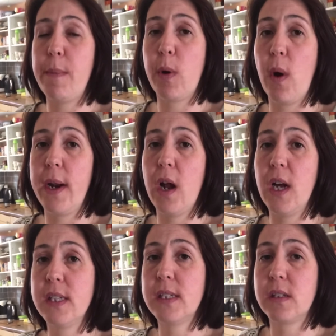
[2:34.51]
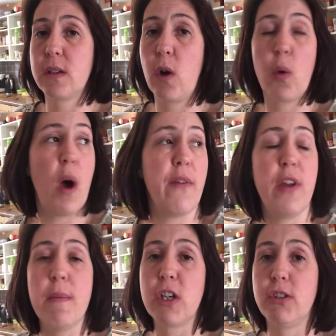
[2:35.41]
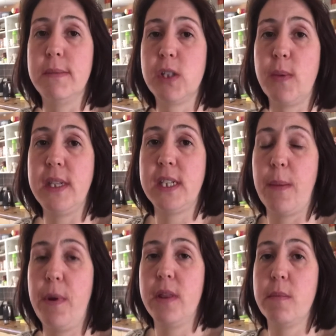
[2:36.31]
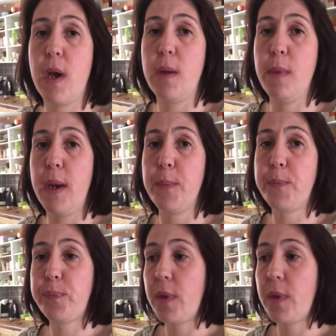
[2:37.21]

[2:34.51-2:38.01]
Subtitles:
that'd be quite nice because I've got quite a few mushrooms to eat up at the moment.